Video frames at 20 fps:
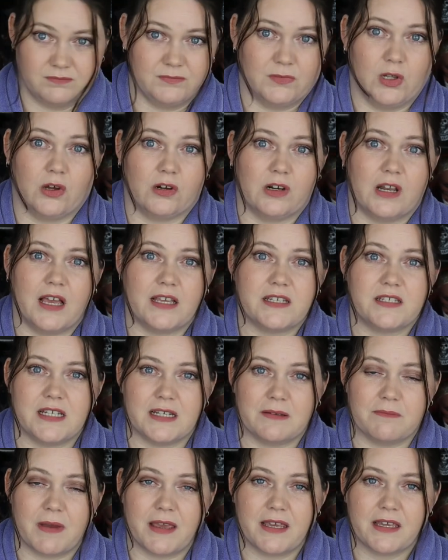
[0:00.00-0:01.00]

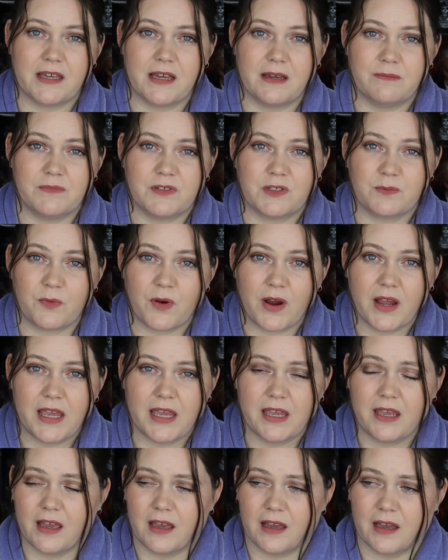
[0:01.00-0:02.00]
long-lasting makeup
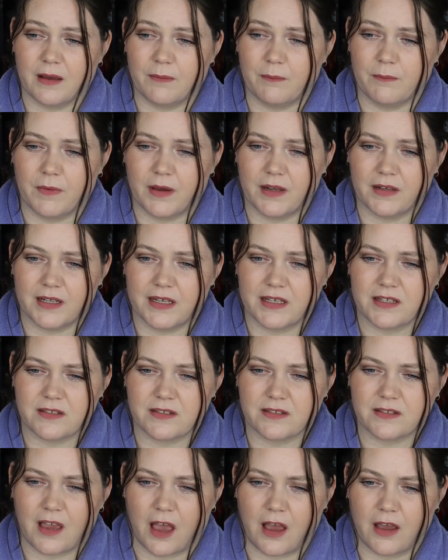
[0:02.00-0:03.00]
spray unless